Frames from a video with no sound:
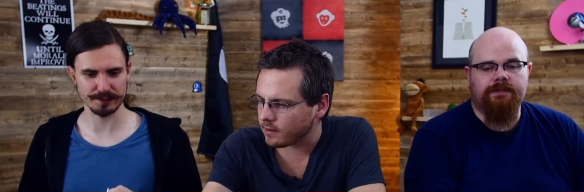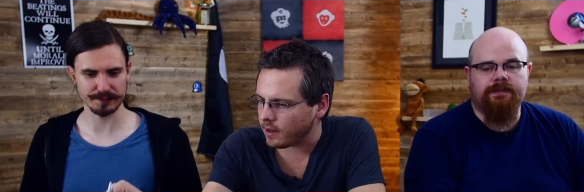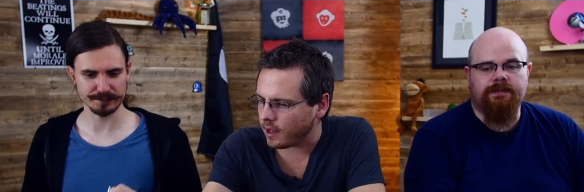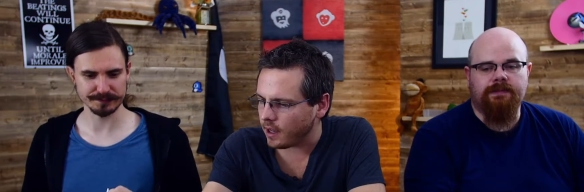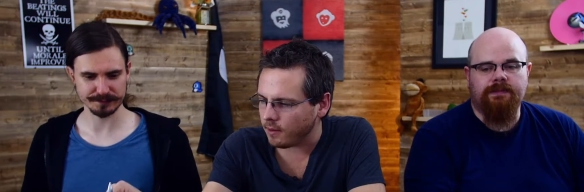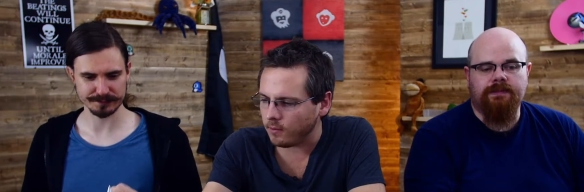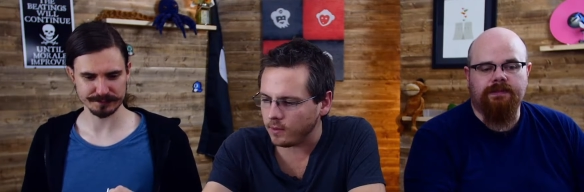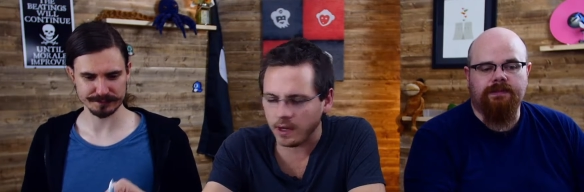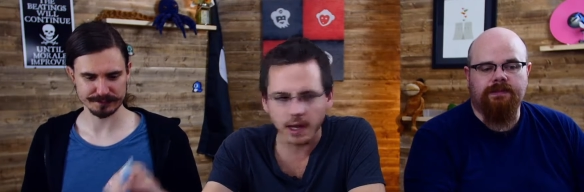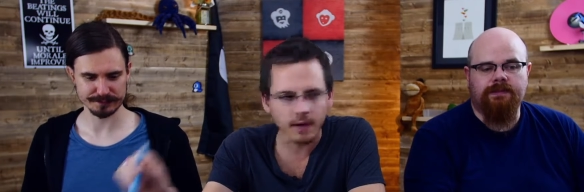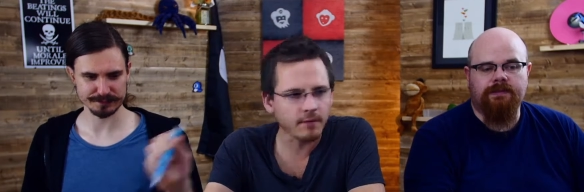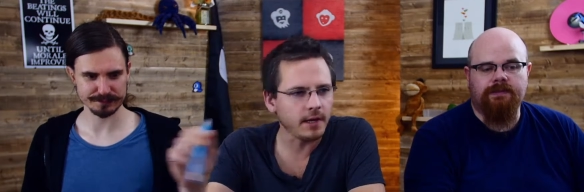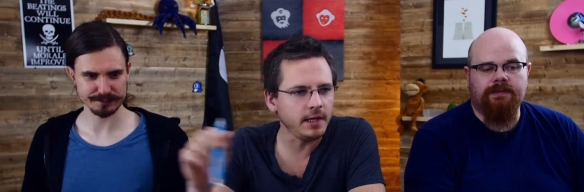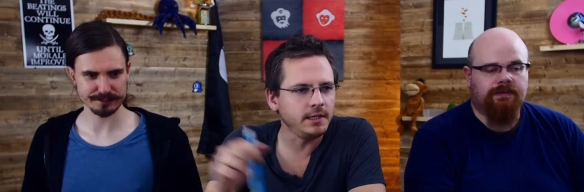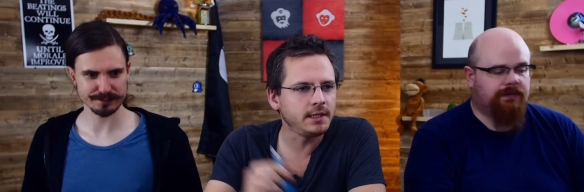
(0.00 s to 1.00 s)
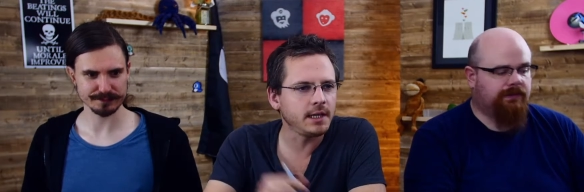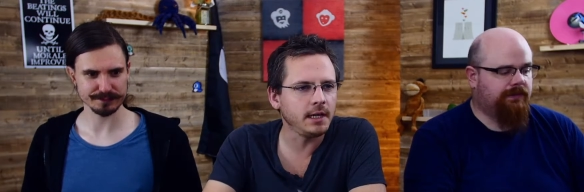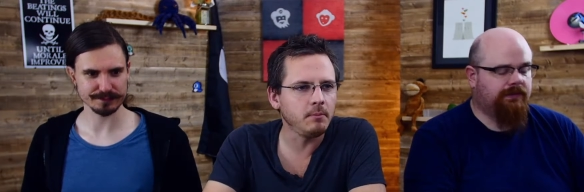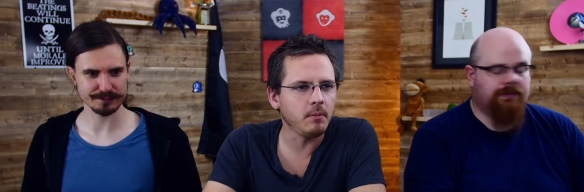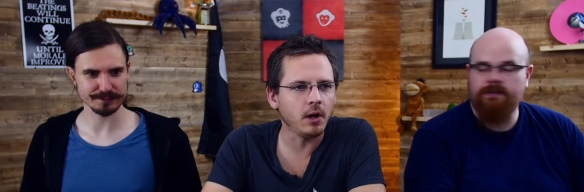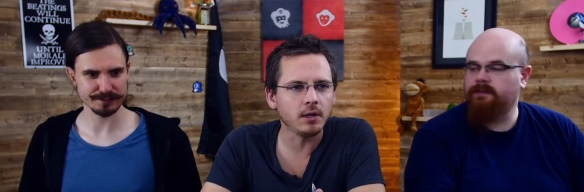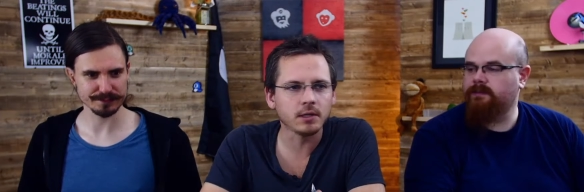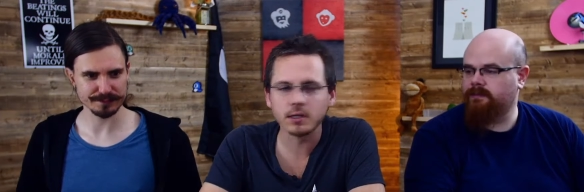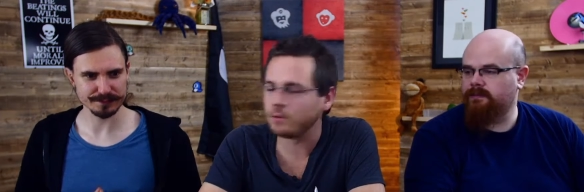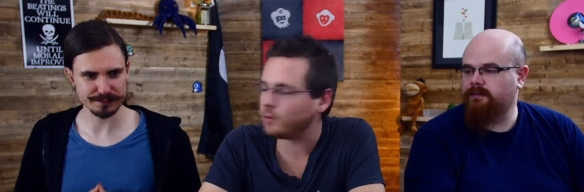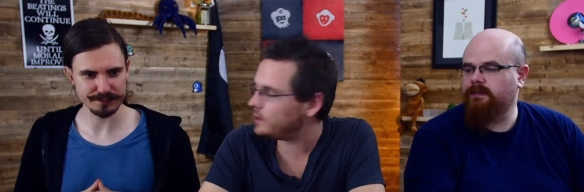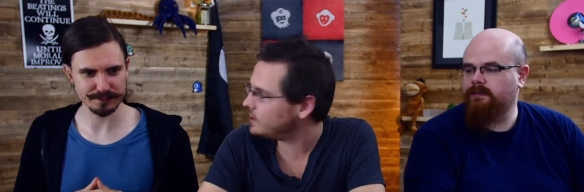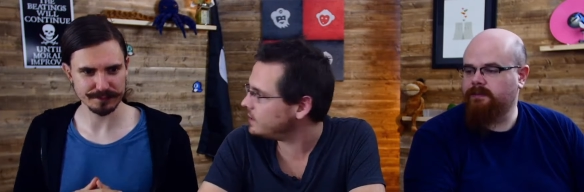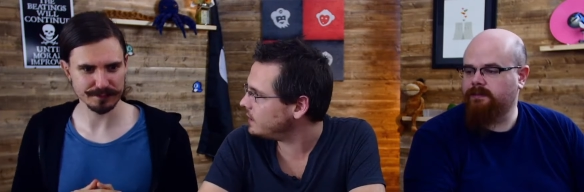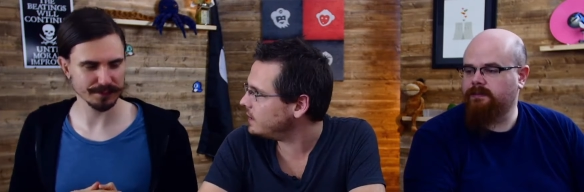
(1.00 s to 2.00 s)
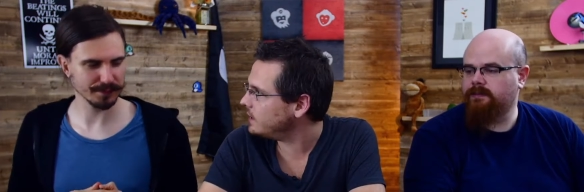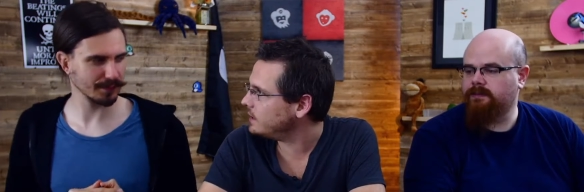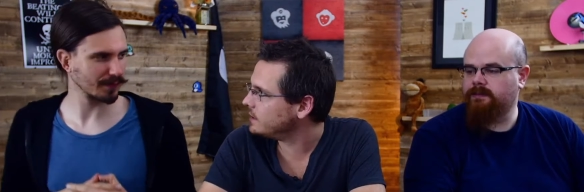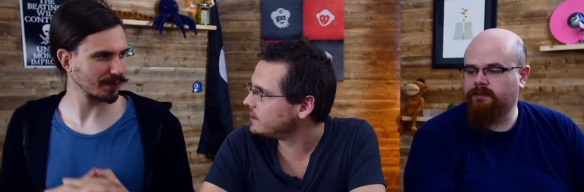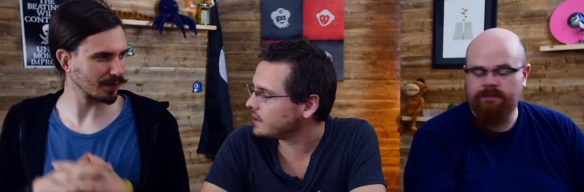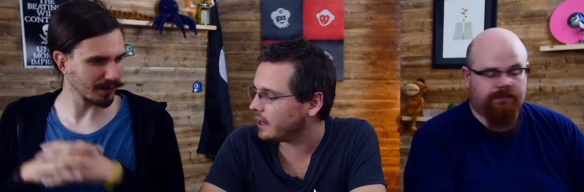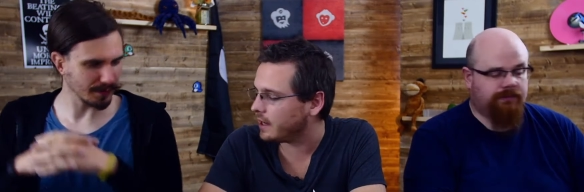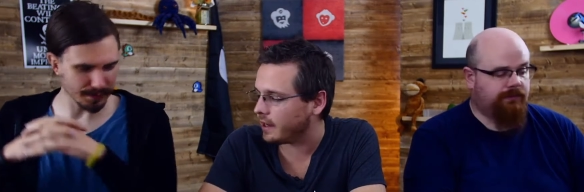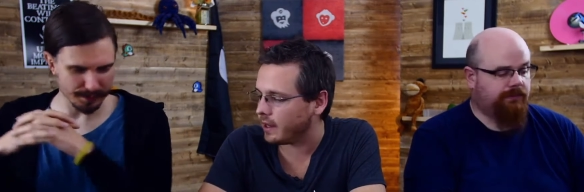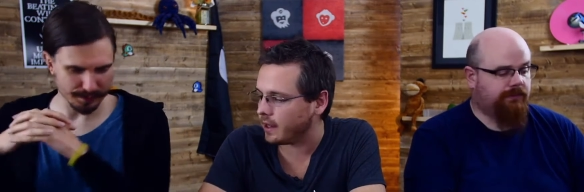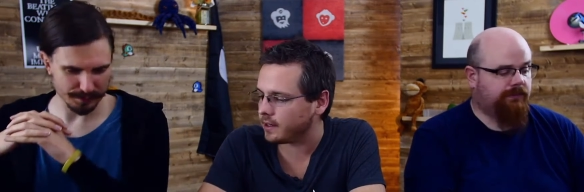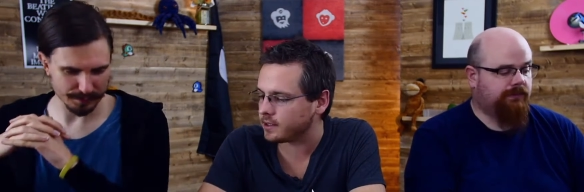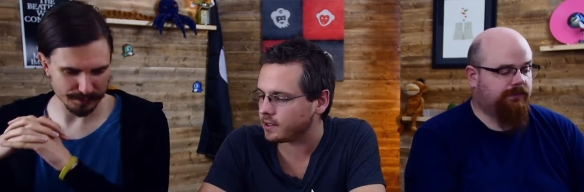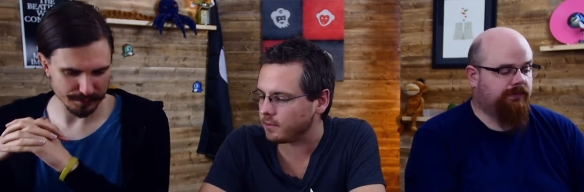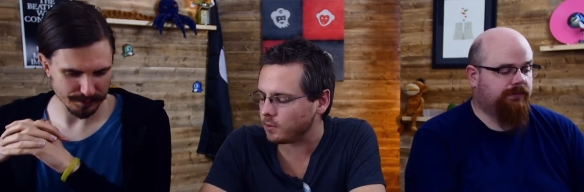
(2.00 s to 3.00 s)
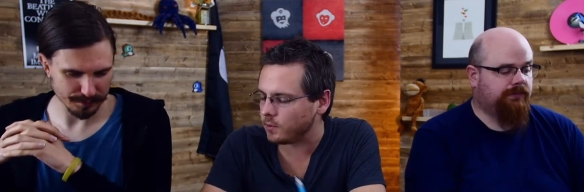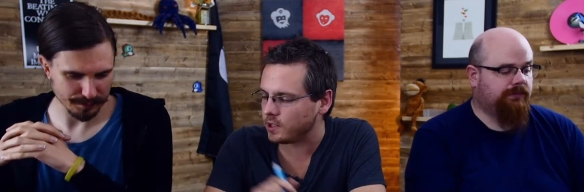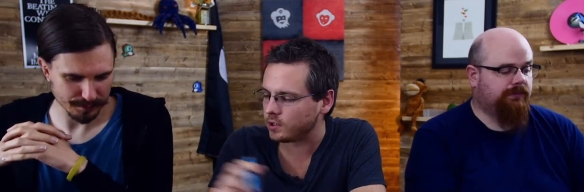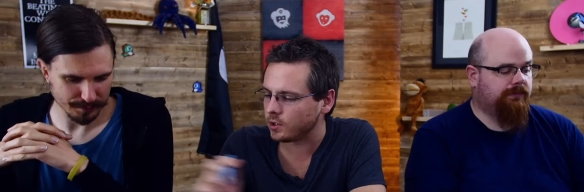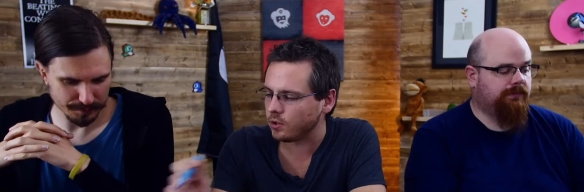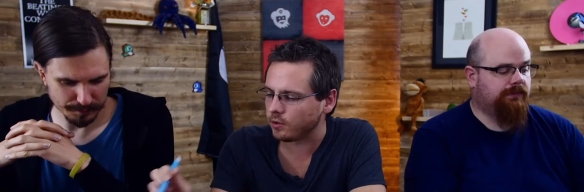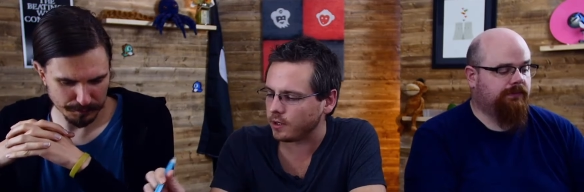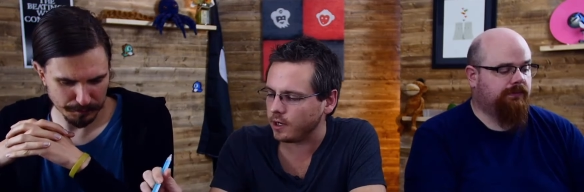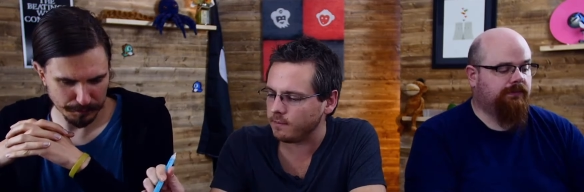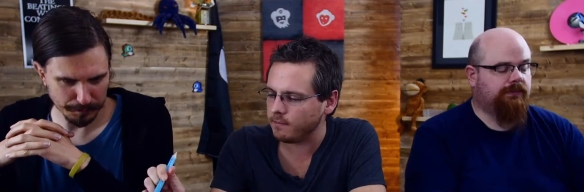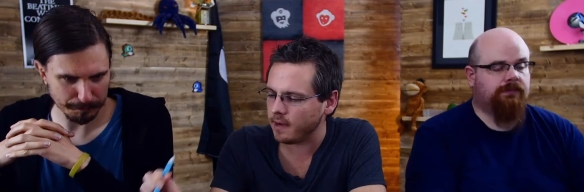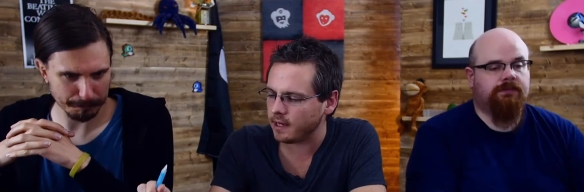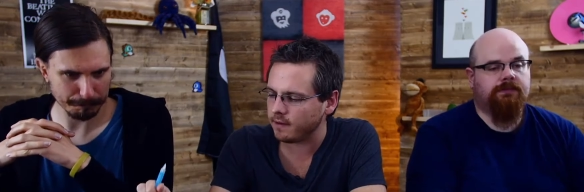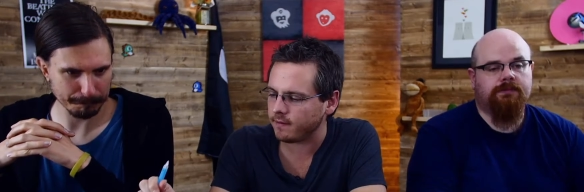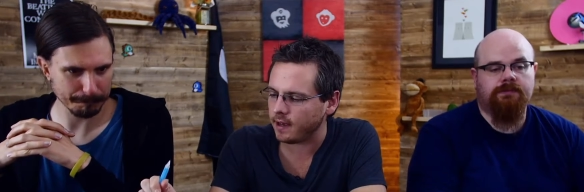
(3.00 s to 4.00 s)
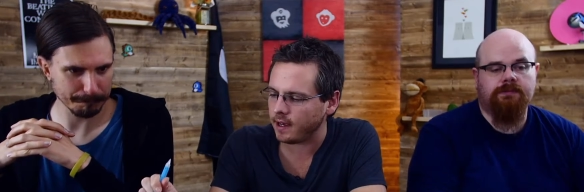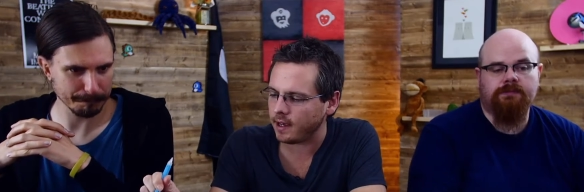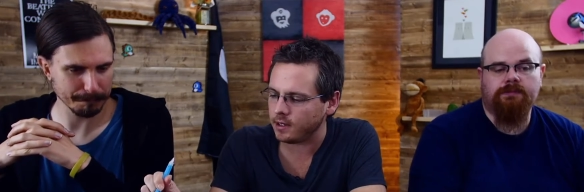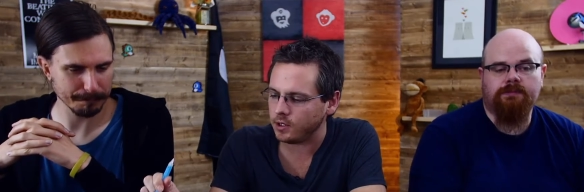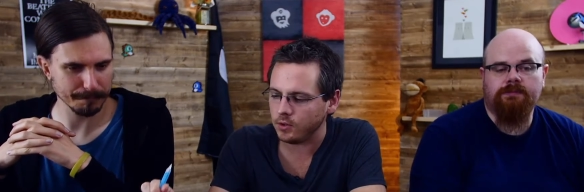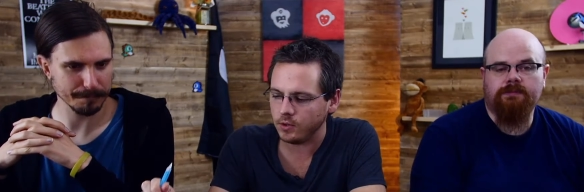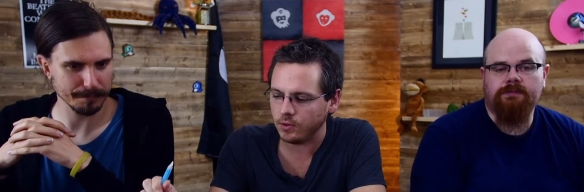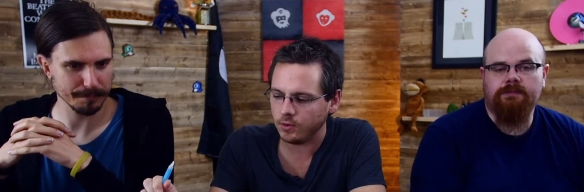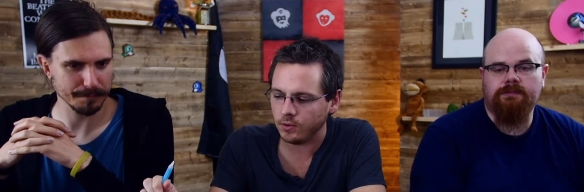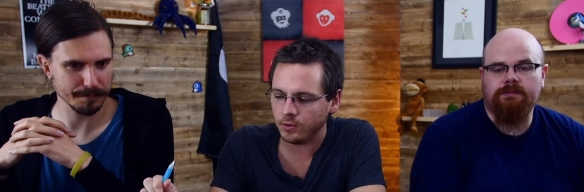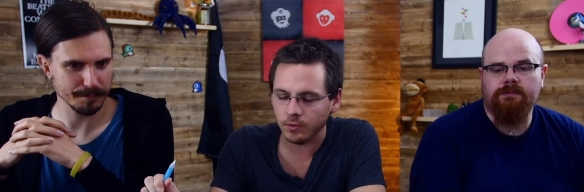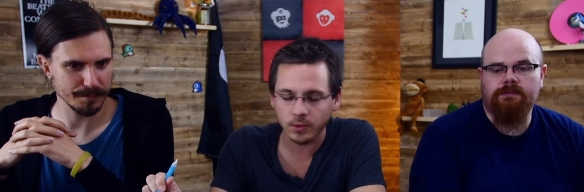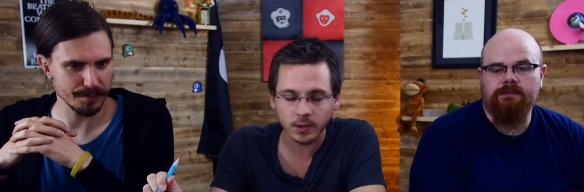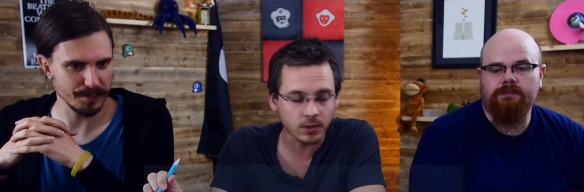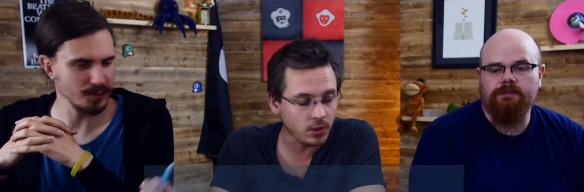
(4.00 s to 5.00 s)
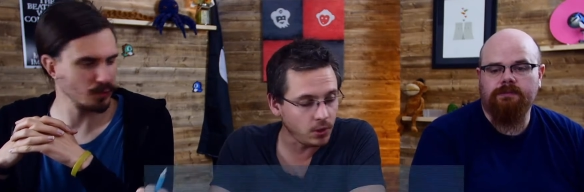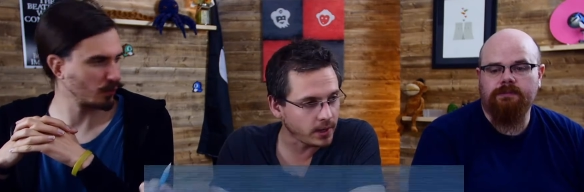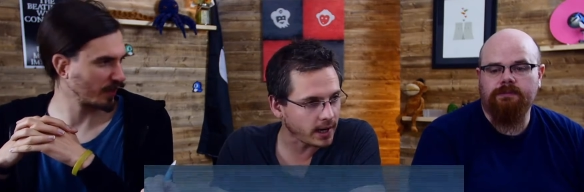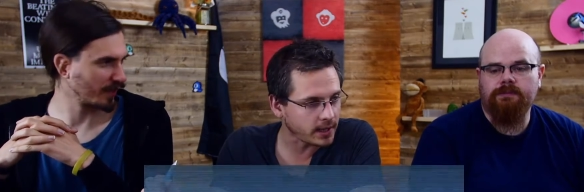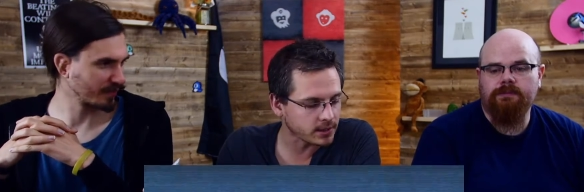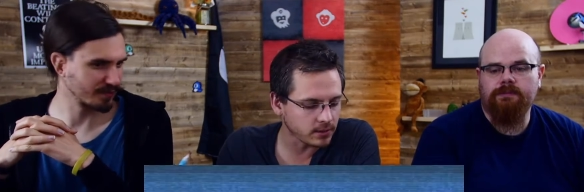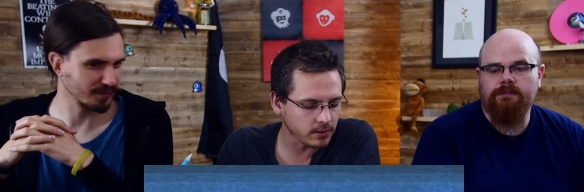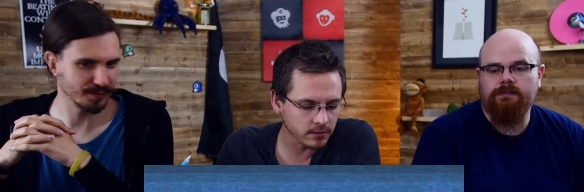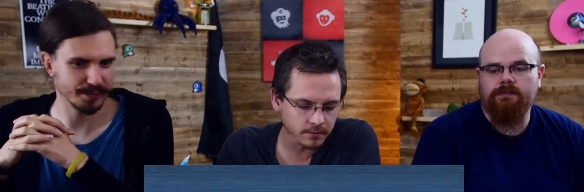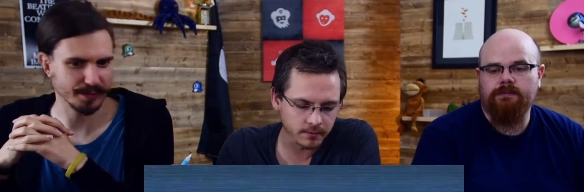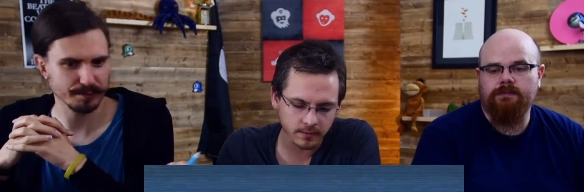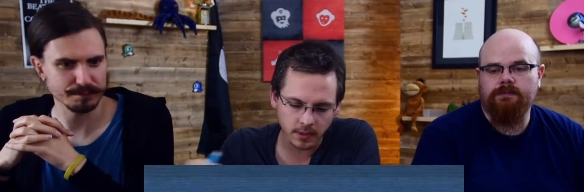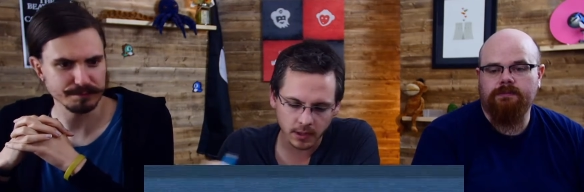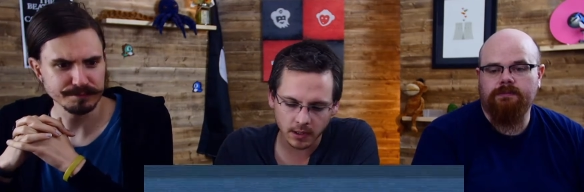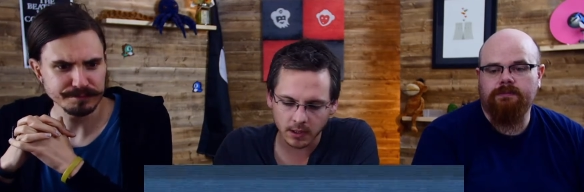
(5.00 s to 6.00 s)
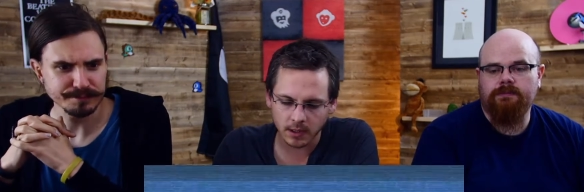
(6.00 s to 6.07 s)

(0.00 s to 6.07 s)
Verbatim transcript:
Speaker 1: Uh, we have a Tingbot, which is uh, something we saw at Maker Faire New Newcastle. Yep.